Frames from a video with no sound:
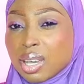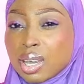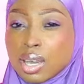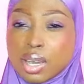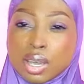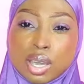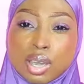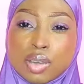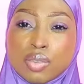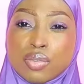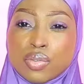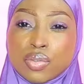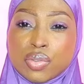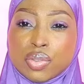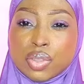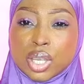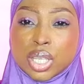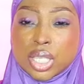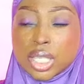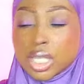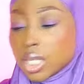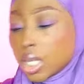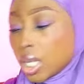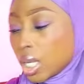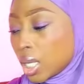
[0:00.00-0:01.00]
I have
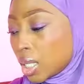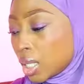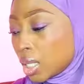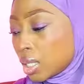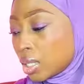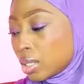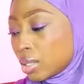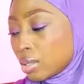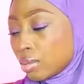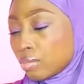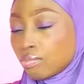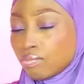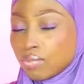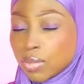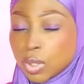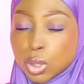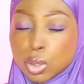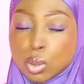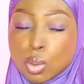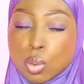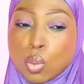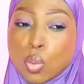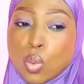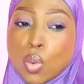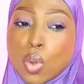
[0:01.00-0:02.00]
things like this,
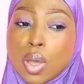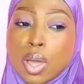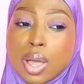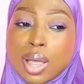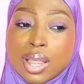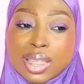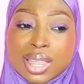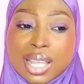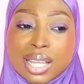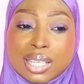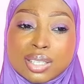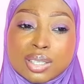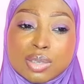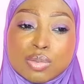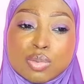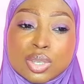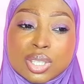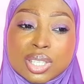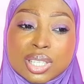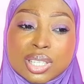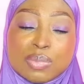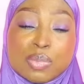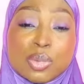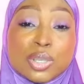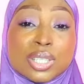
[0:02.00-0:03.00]
so that's the
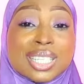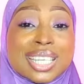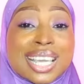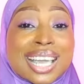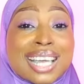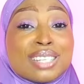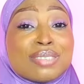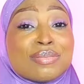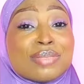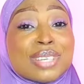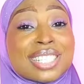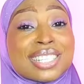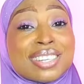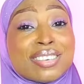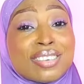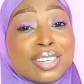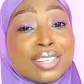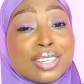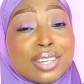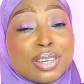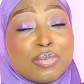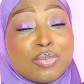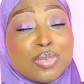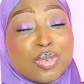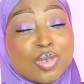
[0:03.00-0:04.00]
reason. But it has
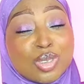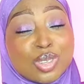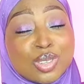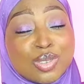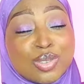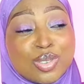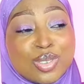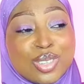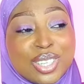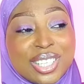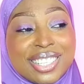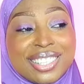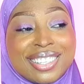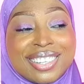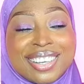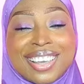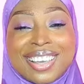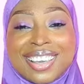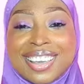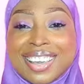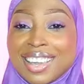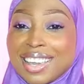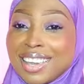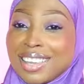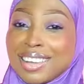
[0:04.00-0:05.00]
macerated beautifully,
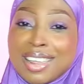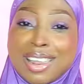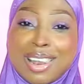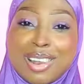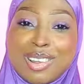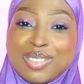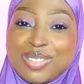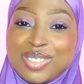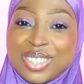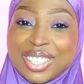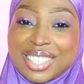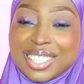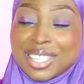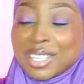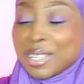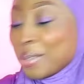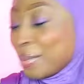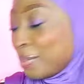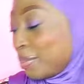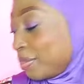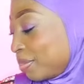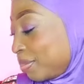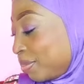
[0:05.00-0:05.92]
and I love it.